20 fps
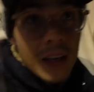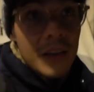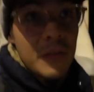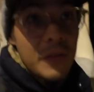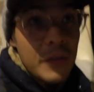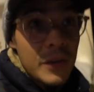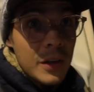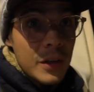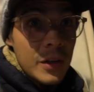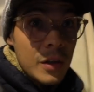
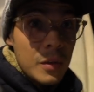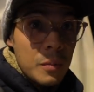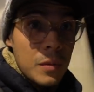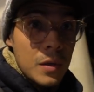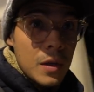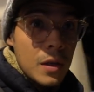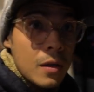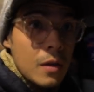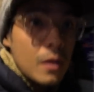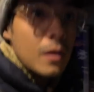every good
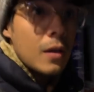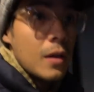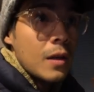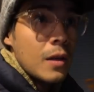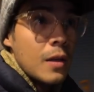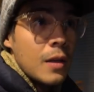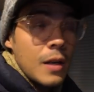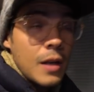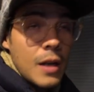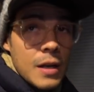meal,
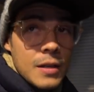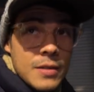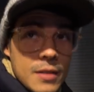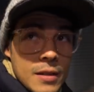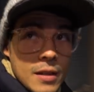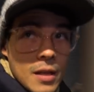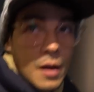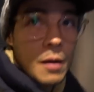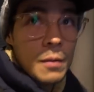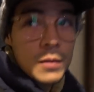it has
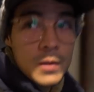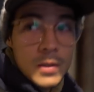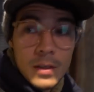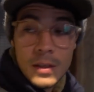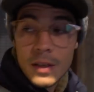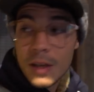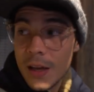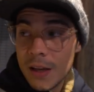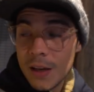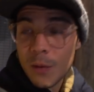to come
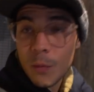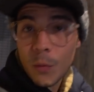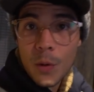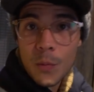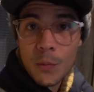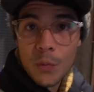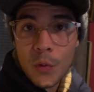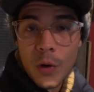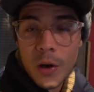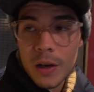to an end. At
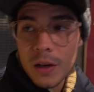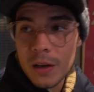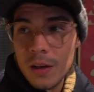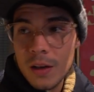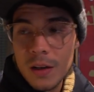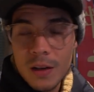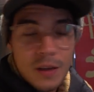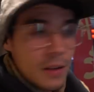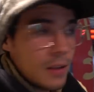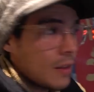one point,
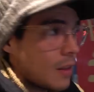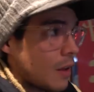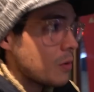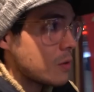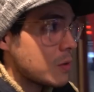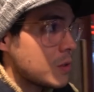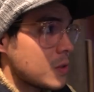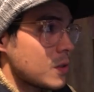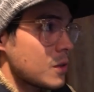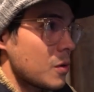that
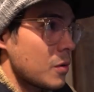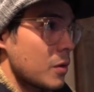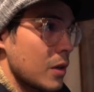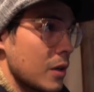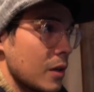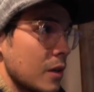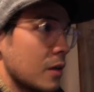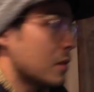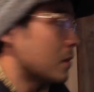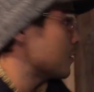was so
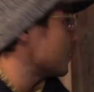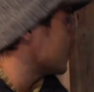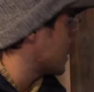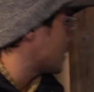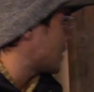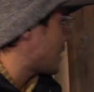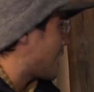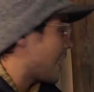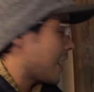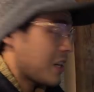good.
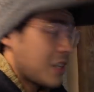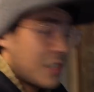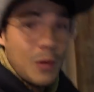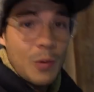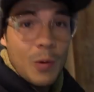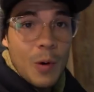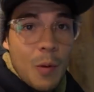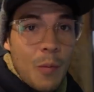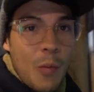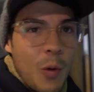I actually
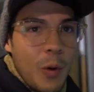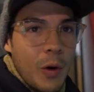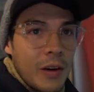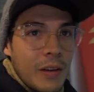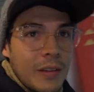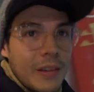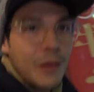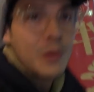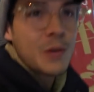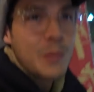want more,
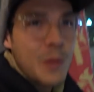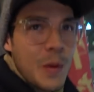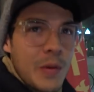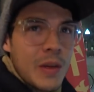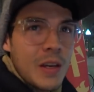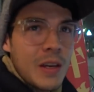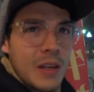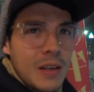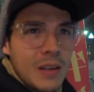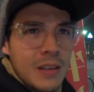and that was
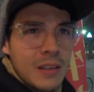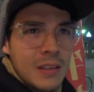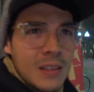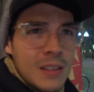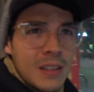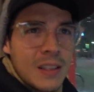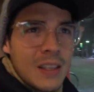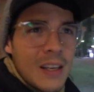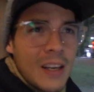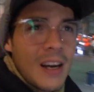maybe
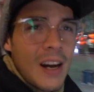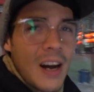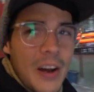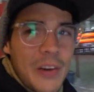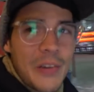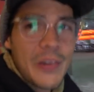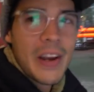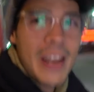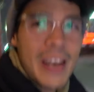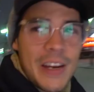
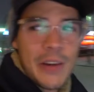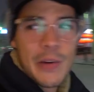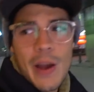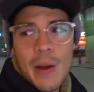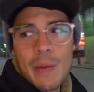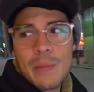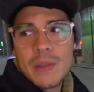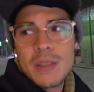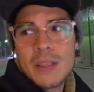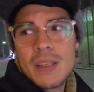180
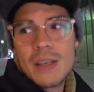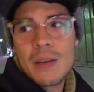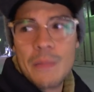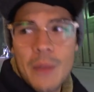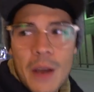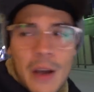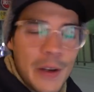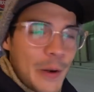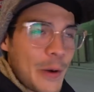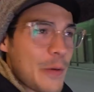grams.
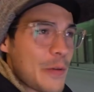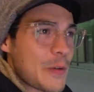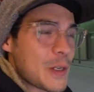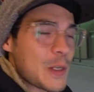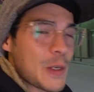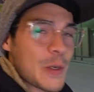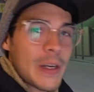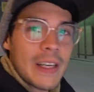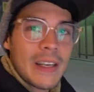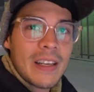I'm not gonna
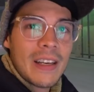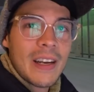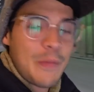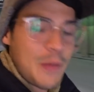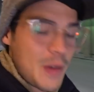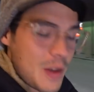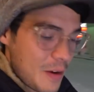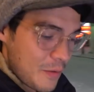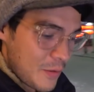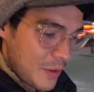overdo it.
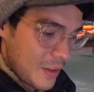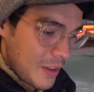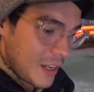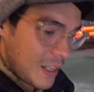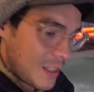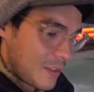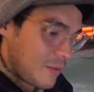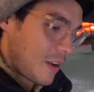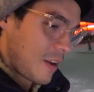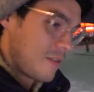I'm here for the
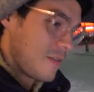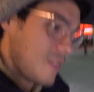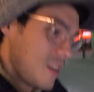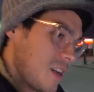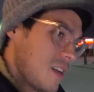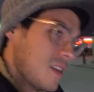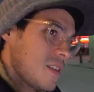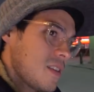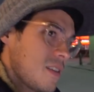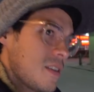next five
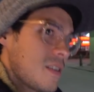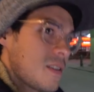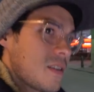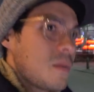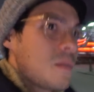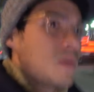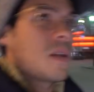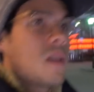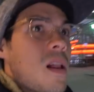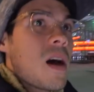days and there's
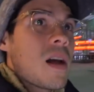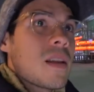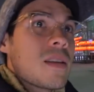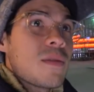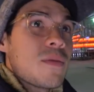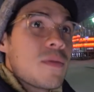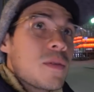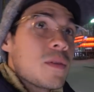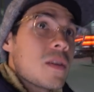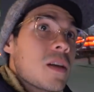gonna be lots
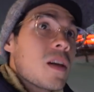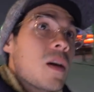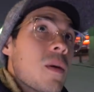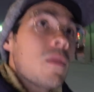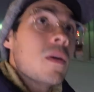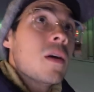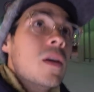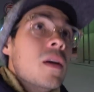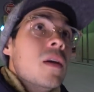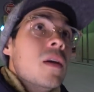of food to
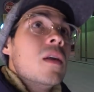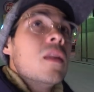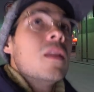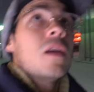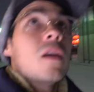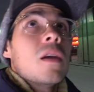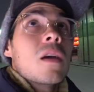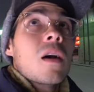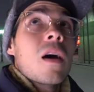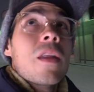come.
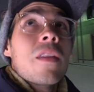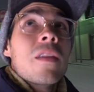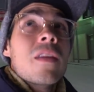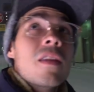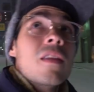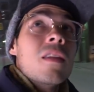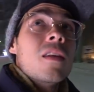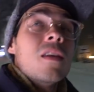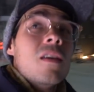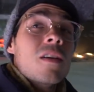Thank God
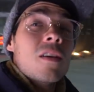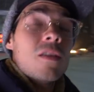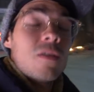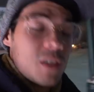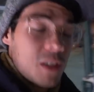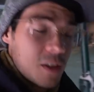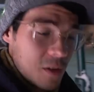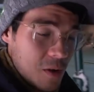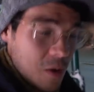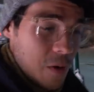the
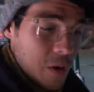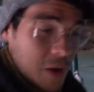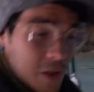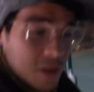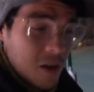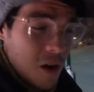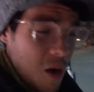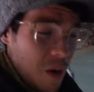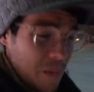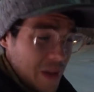snow has
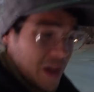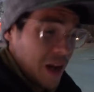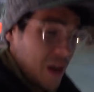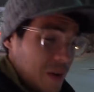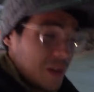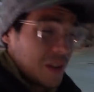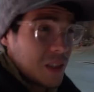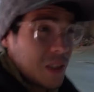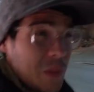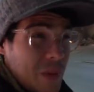calmed
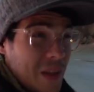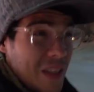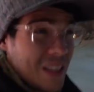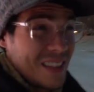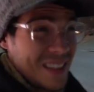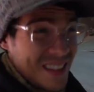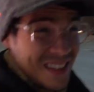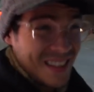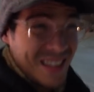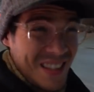down a little bit.
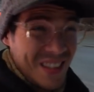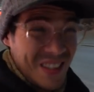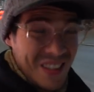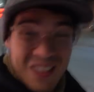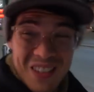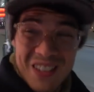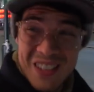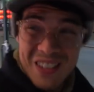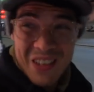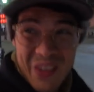It's still
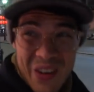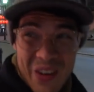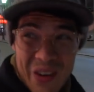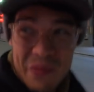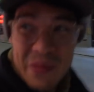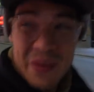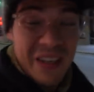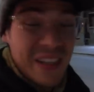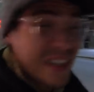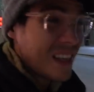snowing,
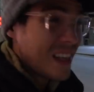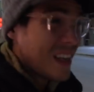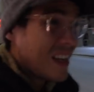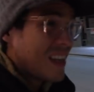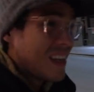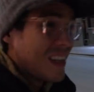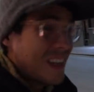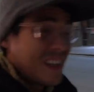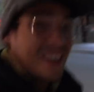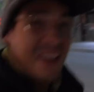but
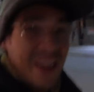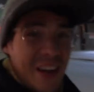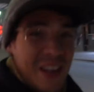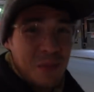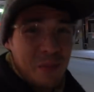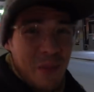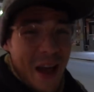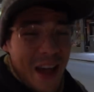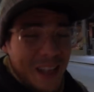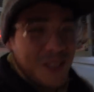not
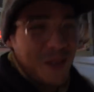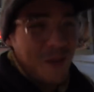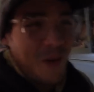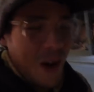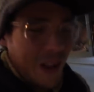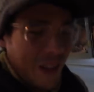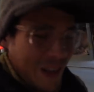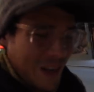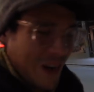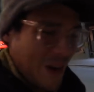as bad as a
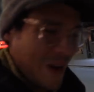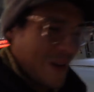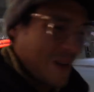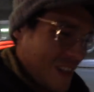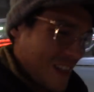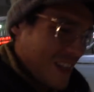while ago.